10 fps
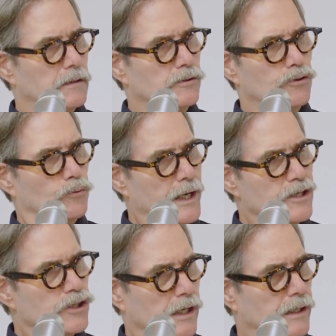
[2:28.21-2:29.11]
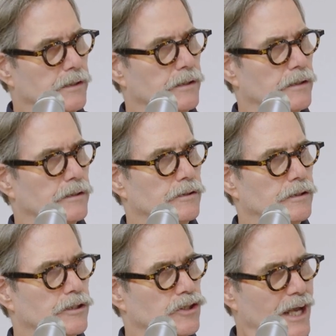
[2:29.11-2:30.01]
to reach in to
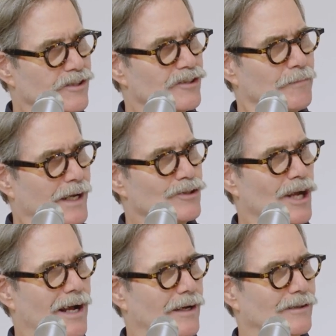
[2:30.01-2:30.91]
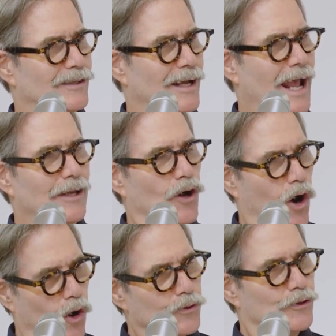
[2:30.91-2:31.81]
the chest of my child and
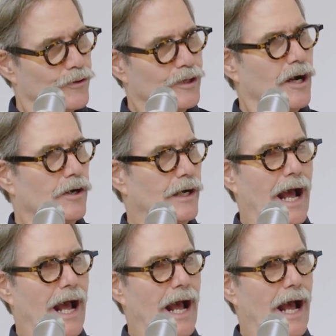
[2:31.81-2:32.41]
alter their heart.